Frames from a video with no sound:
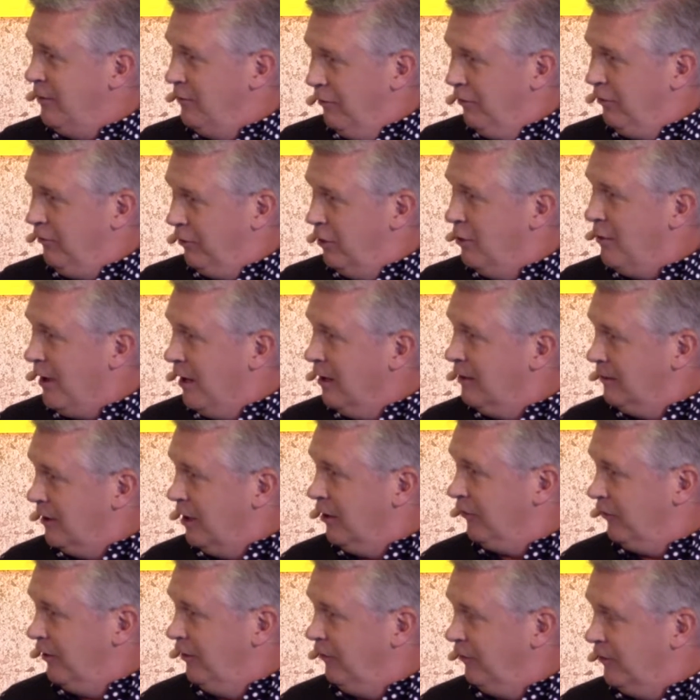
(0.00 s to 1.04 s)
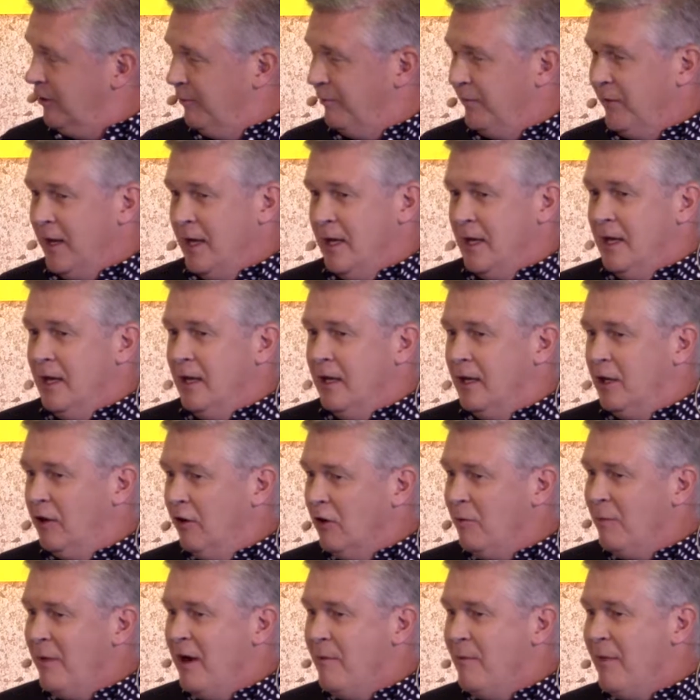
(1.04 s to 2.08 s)
through our system. You've
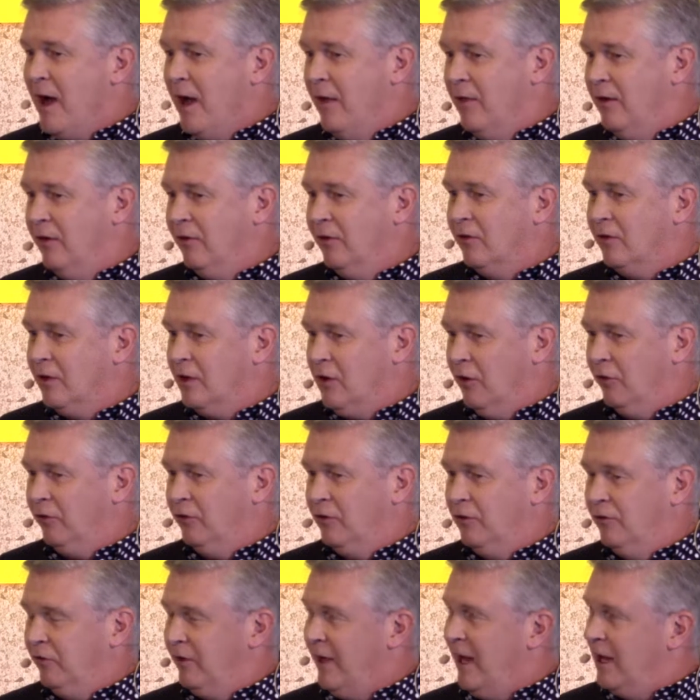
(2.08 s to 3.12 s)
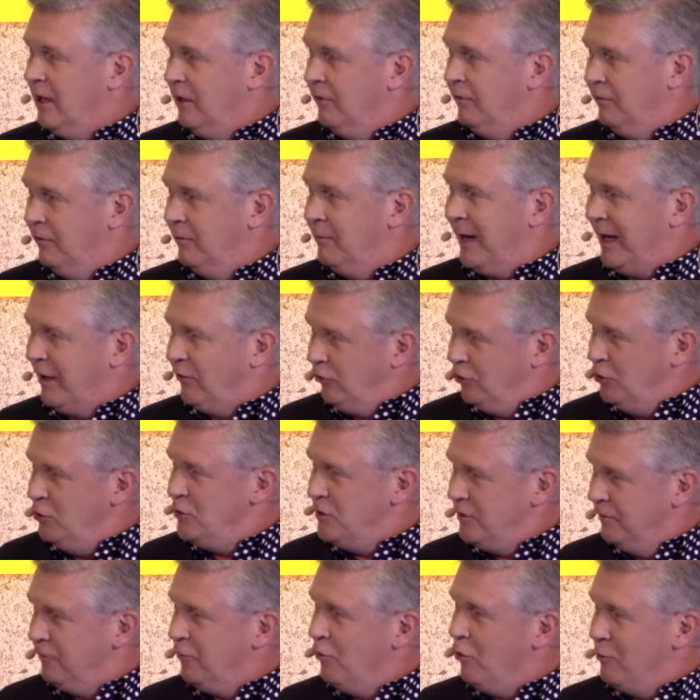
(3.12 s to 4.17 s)
got to bear in mind, this is a cost of sale of about 2
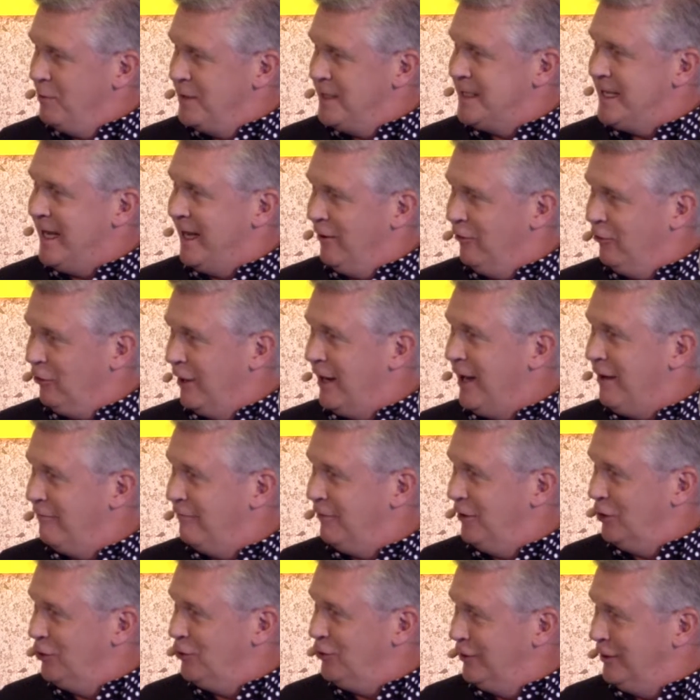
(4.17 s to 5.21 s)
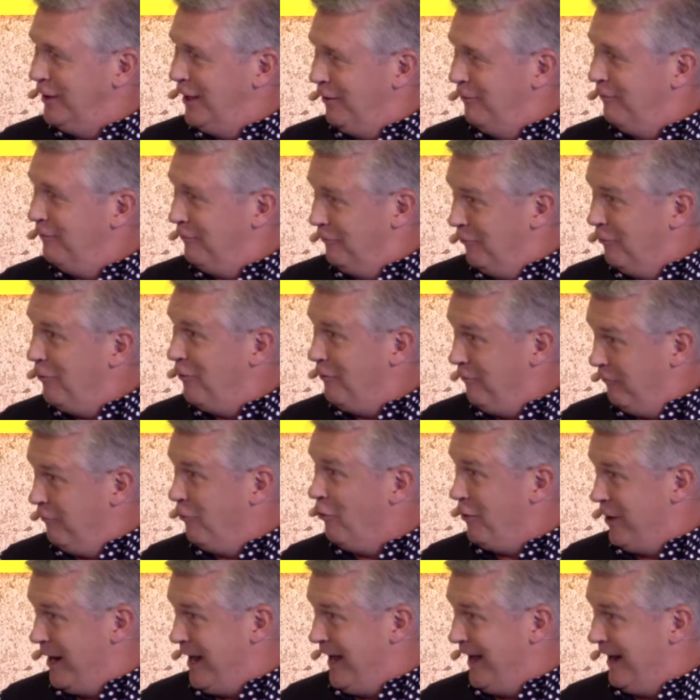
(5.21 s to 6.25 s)
to 4% on average
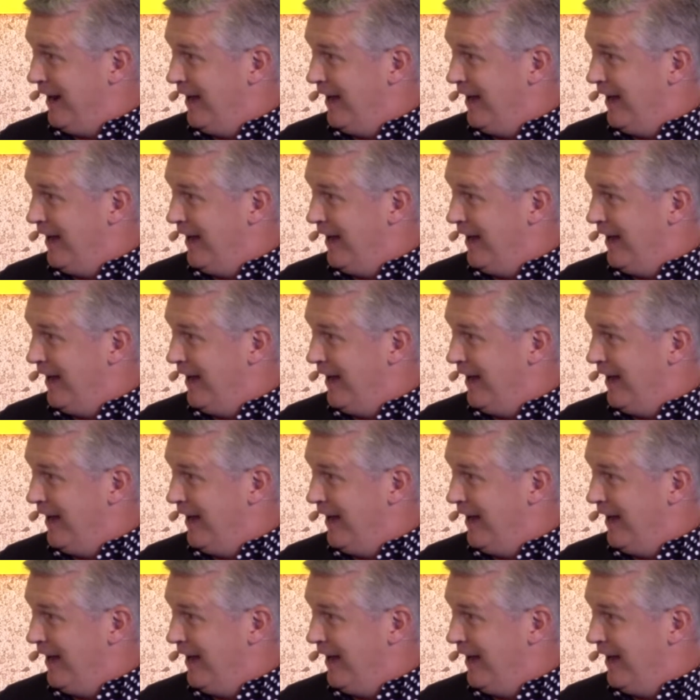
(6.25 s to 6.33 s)
for an airline.